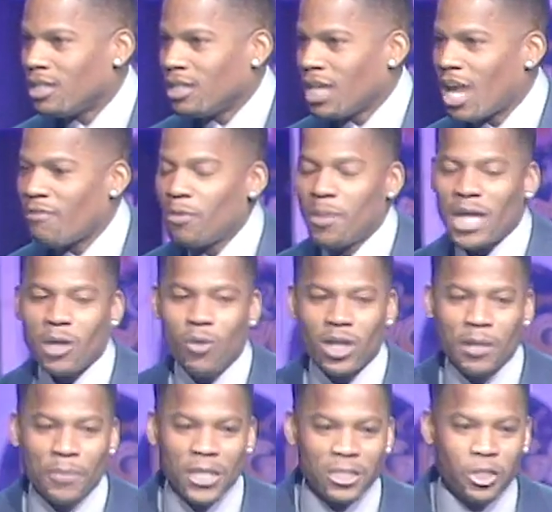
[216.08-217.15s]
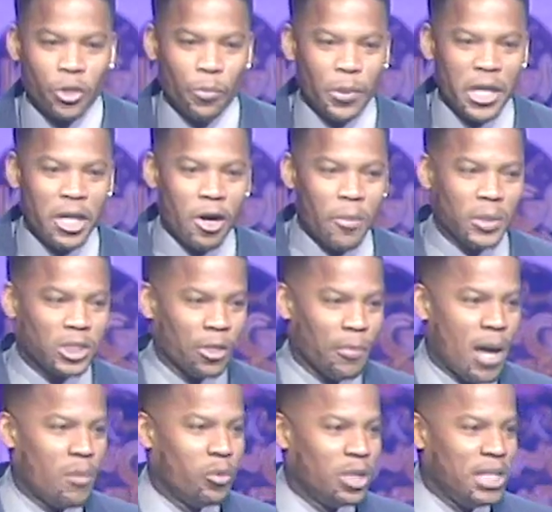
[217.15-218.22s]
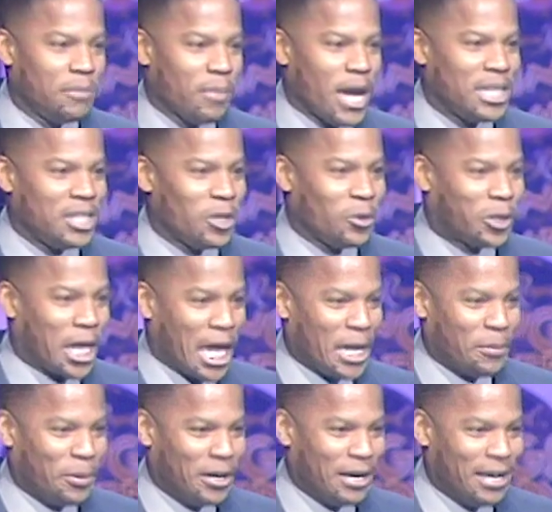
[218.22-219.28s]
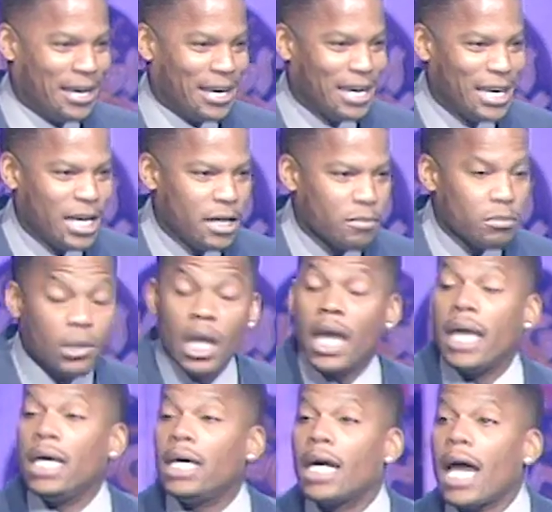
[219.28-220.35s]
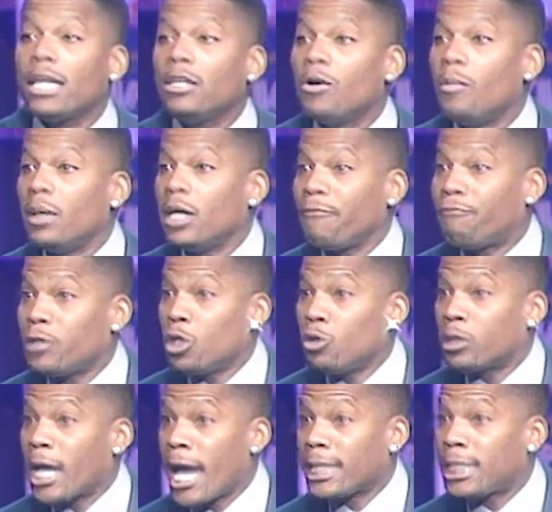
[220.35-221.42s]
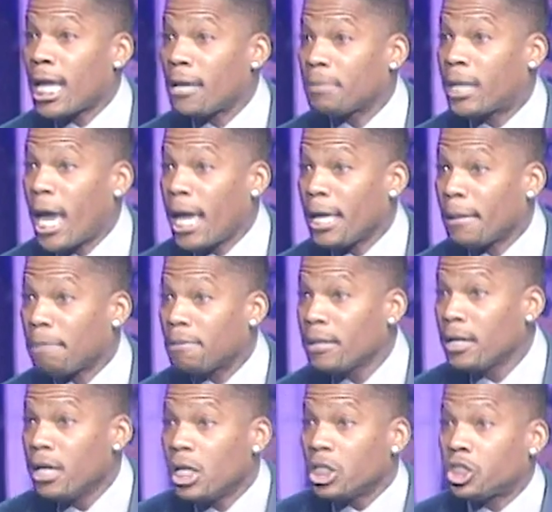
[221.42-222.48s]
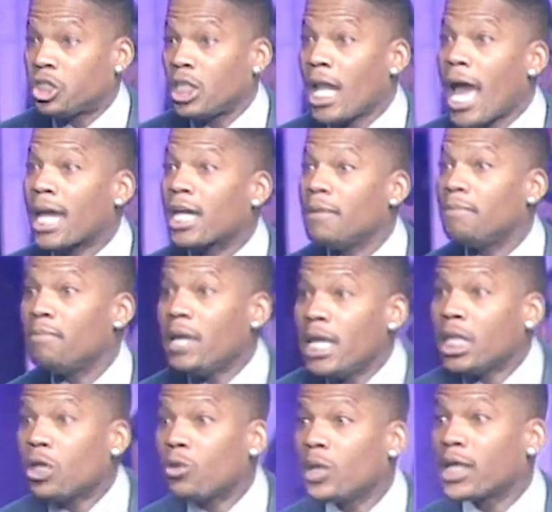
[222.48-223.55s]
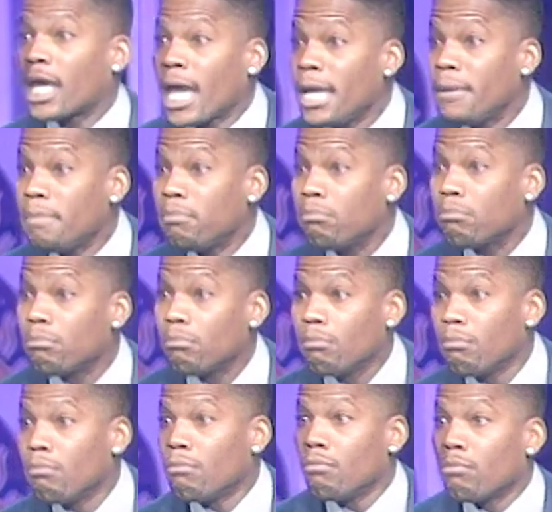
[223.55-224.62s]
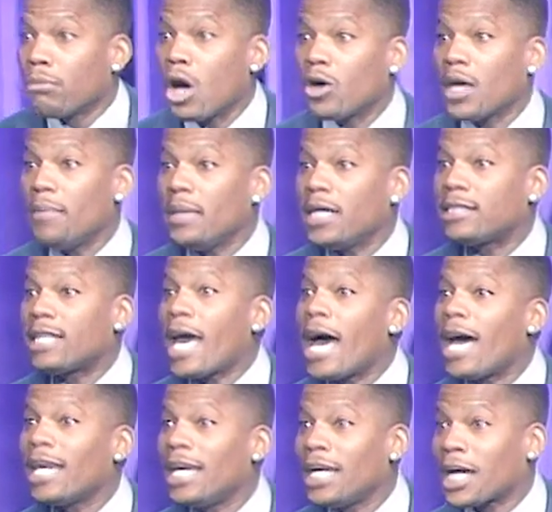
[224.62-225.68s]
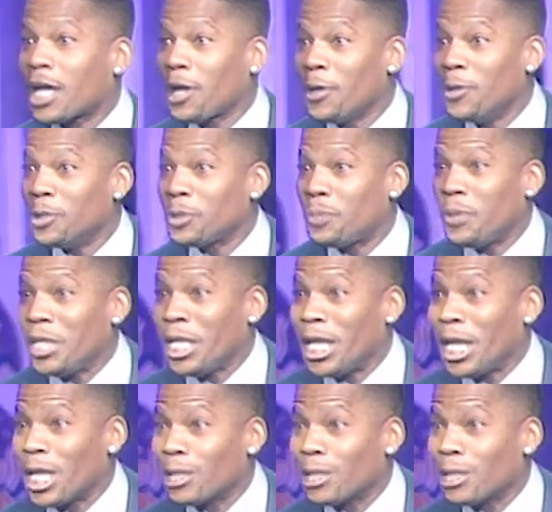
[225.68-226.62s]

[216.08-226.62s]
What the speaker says: Everybody wanted to be a superhero, but your mama wouldn't even buy you no cape, huh? I ain't got no money for no goddamn cape. Shit, I can make you a cape. Go get me a towel and a clothespin.